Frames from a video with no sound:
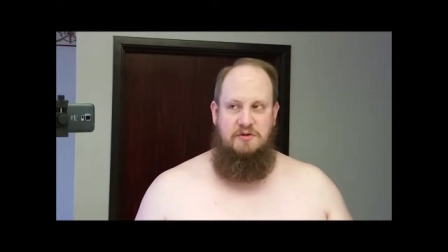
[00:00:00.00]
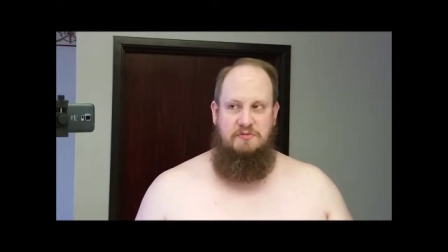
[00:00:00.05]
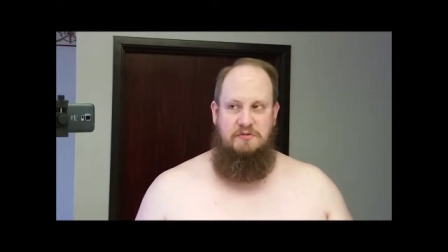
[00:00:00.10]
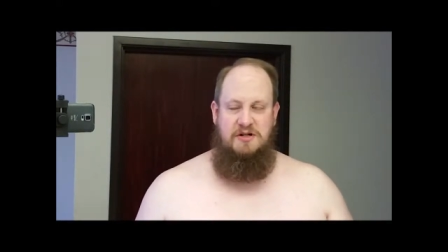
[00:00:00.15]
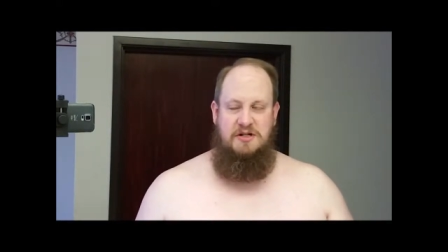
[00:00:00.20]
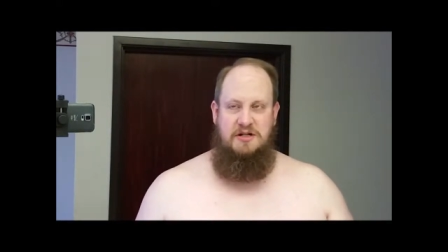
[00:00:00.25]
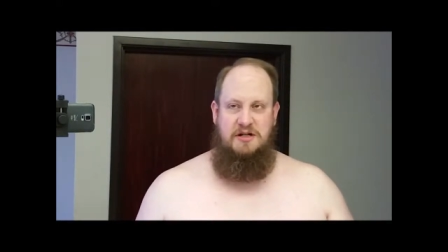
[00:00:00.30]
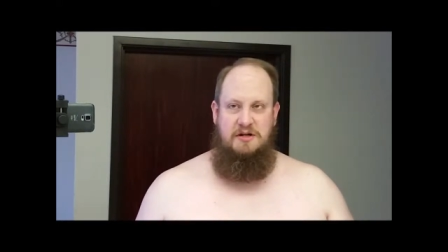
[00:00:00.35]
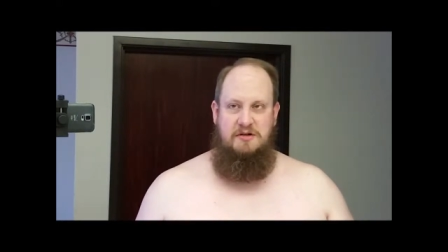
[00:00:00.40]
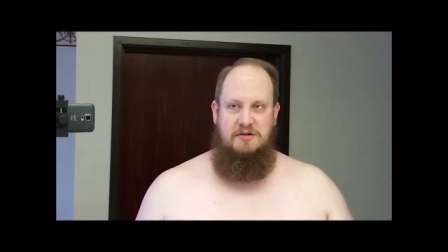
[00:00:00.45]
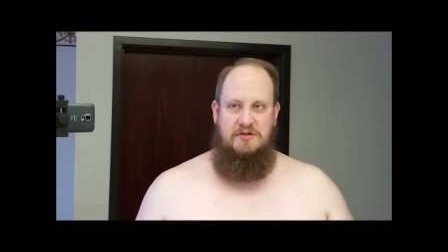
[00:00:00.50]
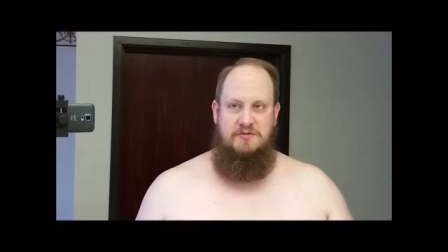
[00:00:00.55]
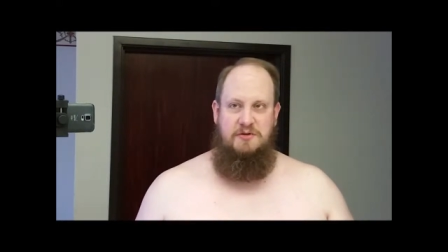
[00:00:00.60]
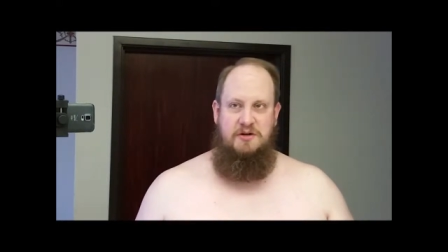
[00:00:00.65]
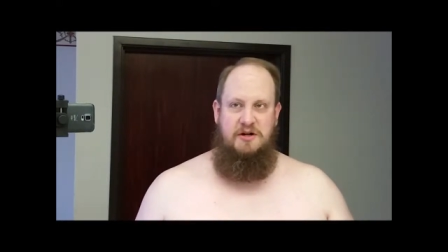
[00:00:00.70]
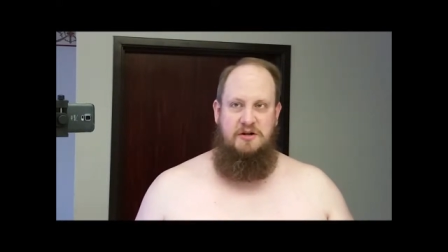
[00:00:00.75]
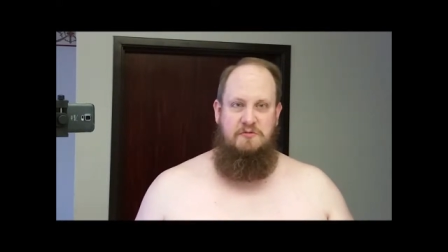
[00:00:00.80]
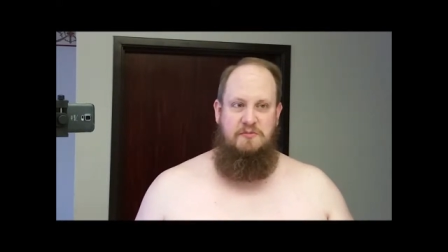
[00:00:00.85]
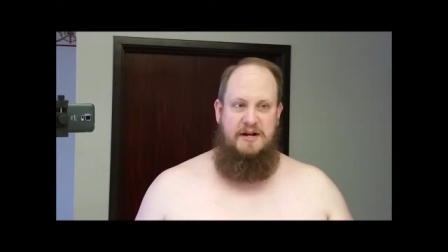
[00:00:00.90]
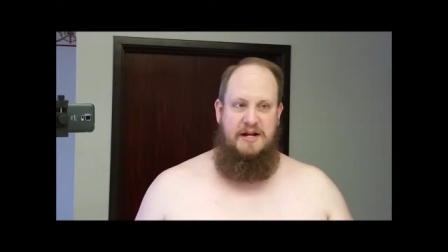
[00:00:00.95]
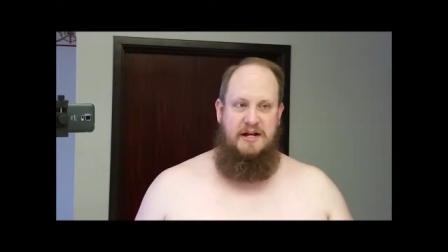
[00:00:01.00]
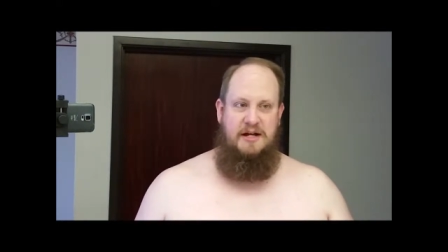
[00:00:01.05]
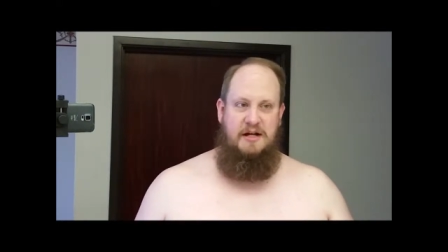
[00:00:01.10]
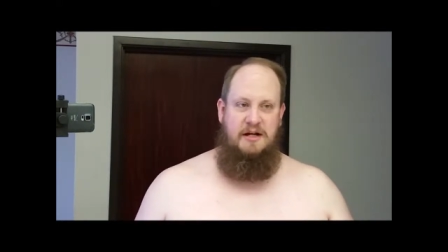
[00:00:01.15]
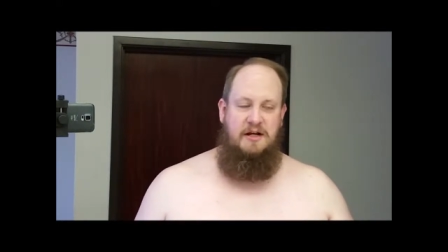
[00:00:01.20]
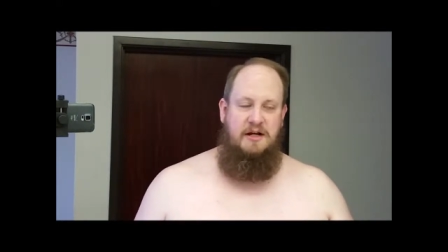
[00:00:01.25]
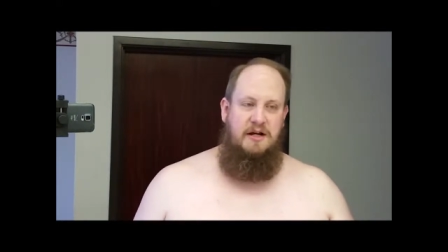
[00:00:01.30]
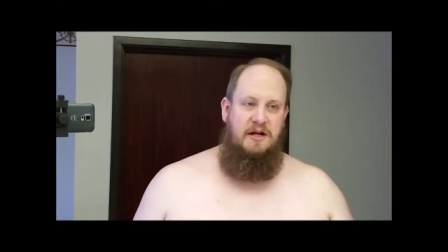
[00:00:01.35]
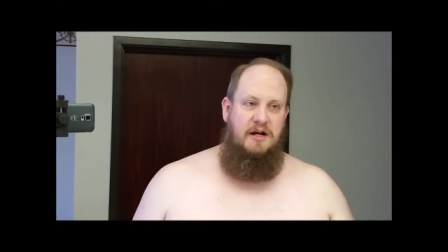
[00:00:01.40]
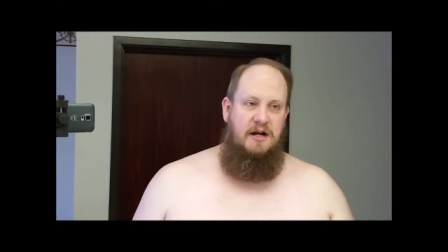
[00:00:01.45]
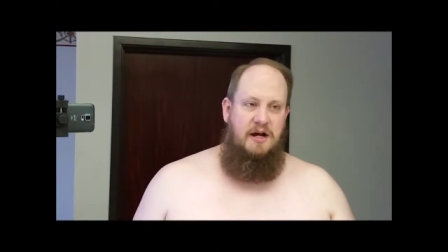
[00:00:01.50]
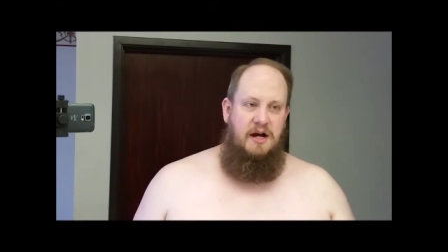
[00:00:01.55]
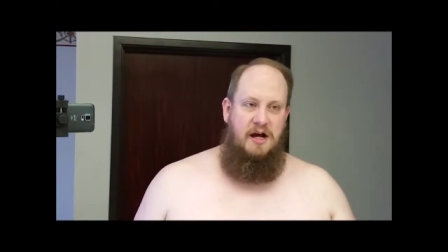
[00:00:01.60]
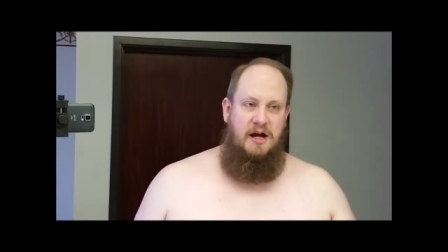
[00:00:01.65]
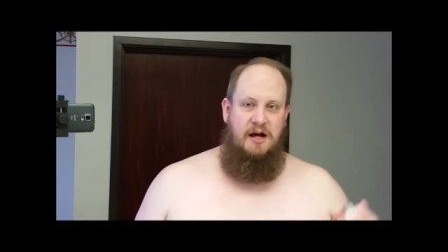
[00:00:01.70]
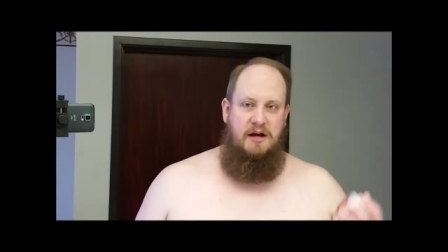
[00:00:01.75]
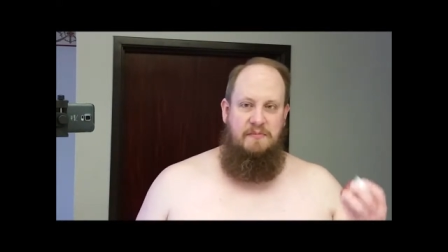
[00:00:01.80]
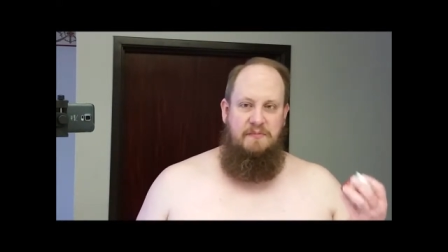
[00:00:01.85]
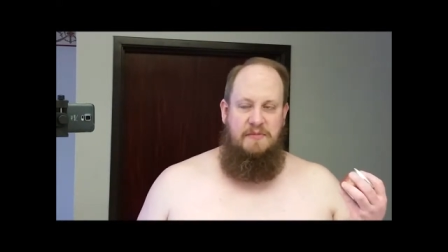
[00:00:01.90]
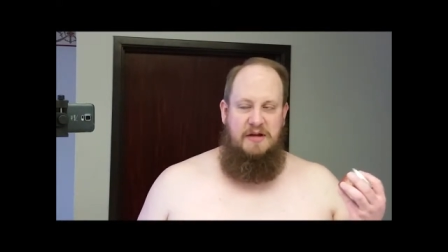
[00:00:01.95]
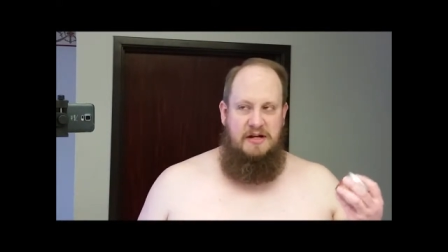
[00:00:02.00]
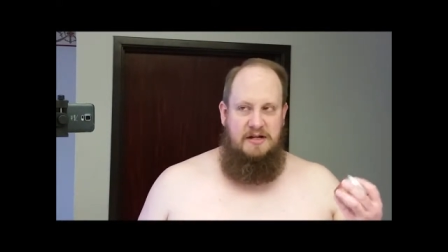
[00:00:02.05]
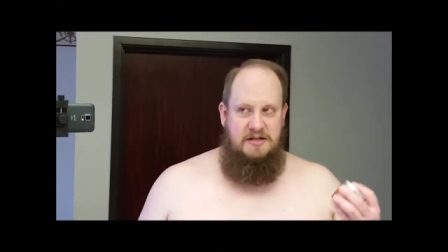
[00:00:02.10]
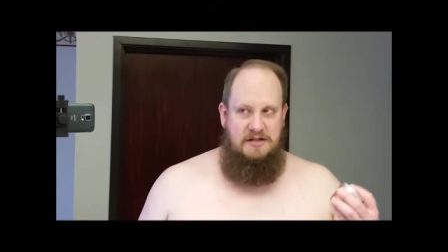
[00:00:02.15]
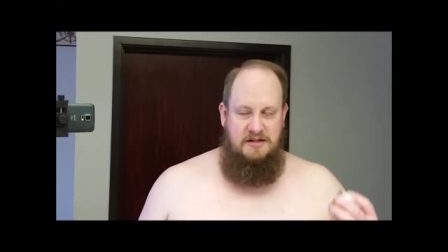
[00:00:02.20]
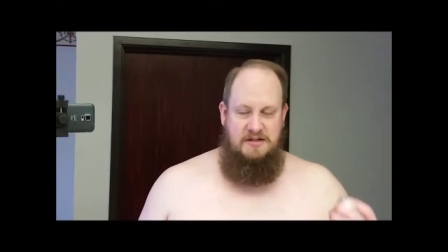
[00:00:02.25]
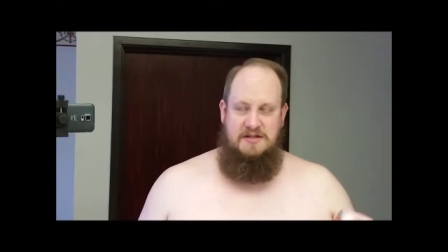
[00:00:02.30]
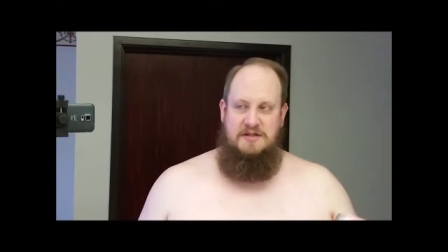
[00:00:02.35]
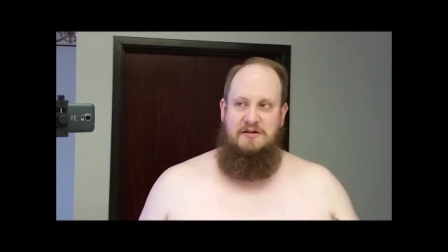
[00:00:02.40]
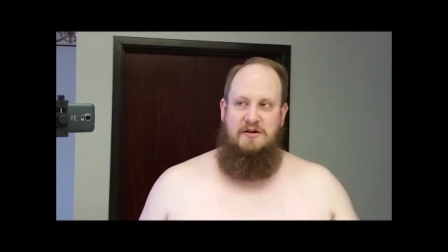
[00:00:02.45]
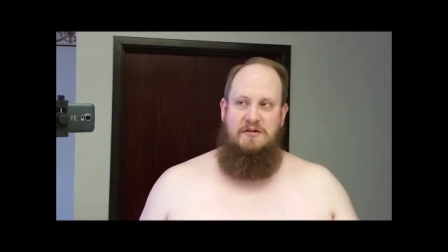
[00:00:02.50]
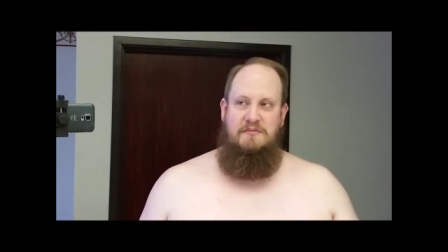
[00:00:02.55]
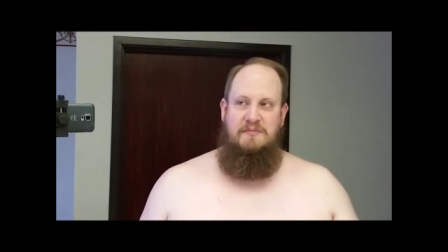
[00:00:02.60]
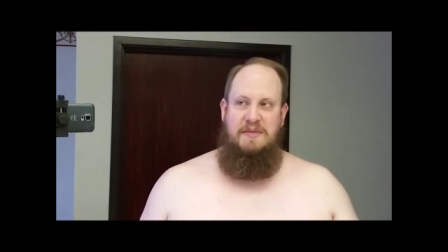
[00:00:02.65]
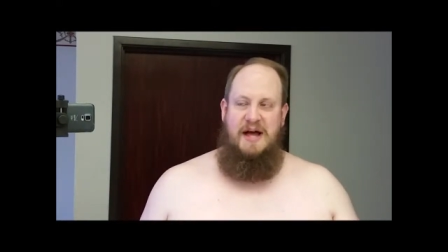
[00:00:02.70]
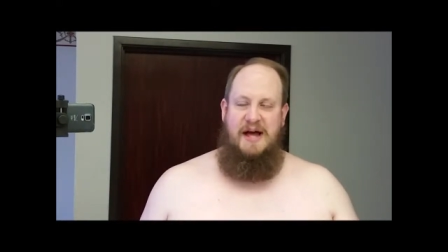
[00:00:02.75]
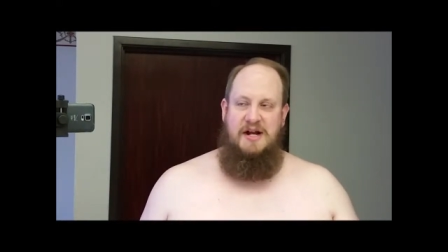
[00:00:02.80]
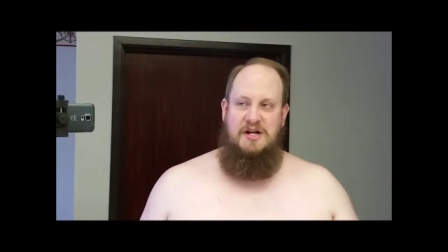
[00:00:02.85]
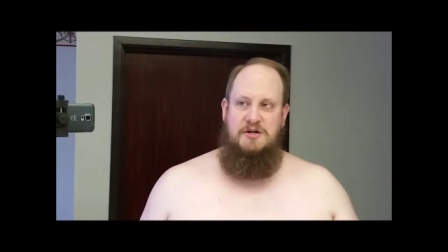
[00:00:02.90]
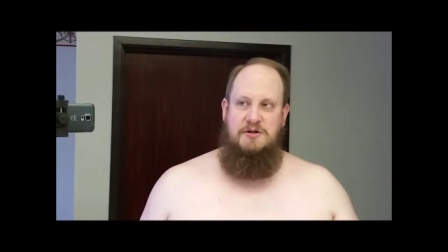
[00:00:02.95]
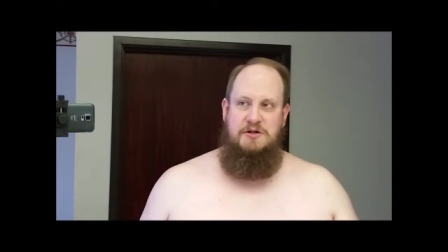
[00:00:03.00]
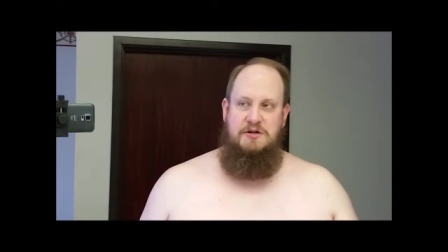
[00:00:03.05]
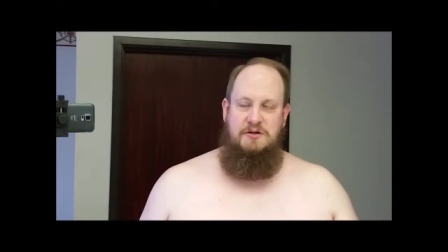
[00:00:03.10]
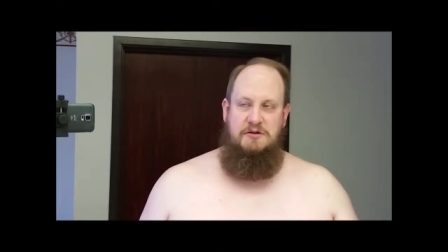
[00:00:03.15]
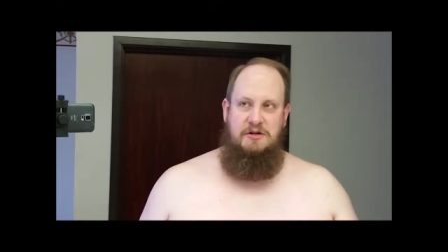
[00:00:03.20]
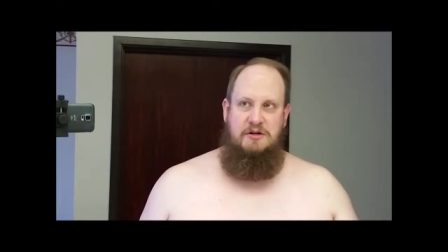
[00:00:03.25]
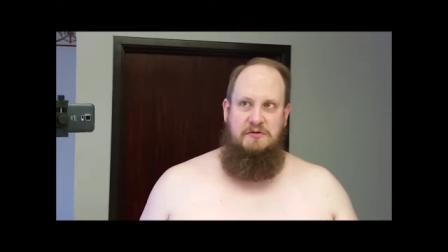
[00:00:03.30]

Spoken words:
originally used for her wig. It does not match